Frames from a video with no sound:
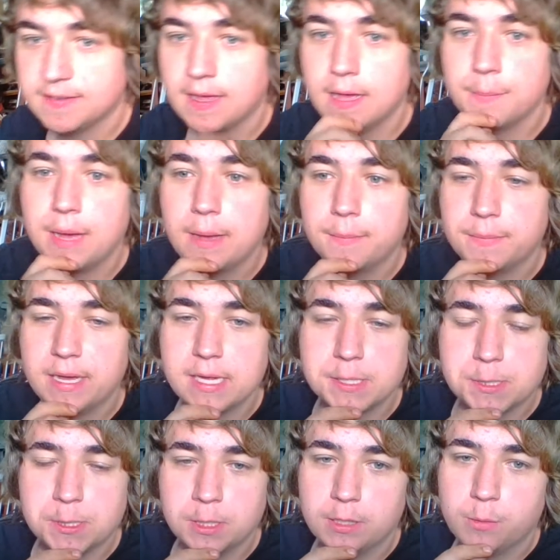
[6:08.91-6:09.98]
time, I'm not
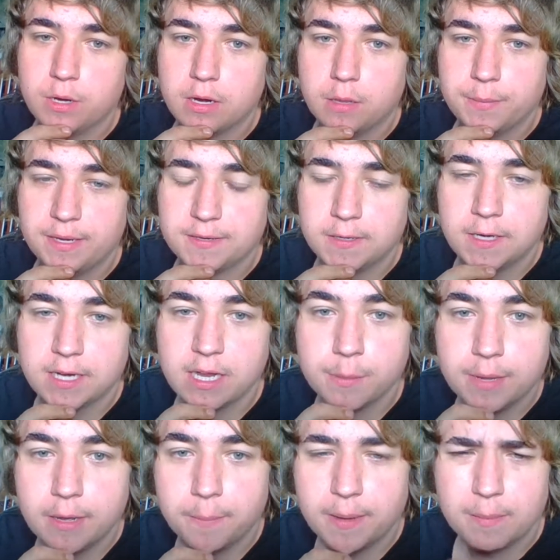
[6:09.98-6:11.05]
sure what I'll be talking
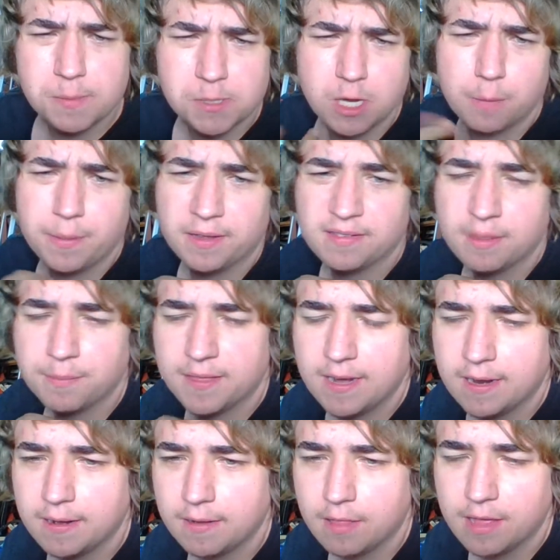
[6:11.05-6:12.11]
about, but I'm sure I'll pick something
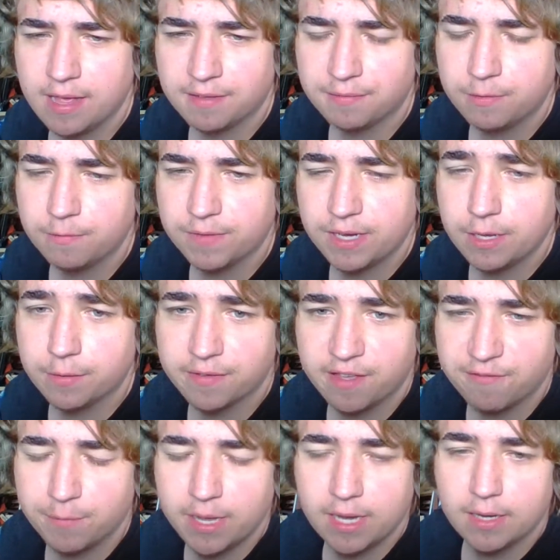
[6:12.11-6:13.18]
out of the last few videos
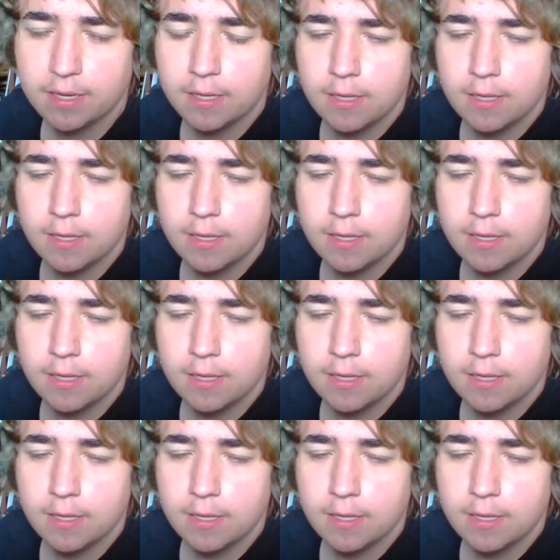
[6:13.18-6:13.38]
I've made.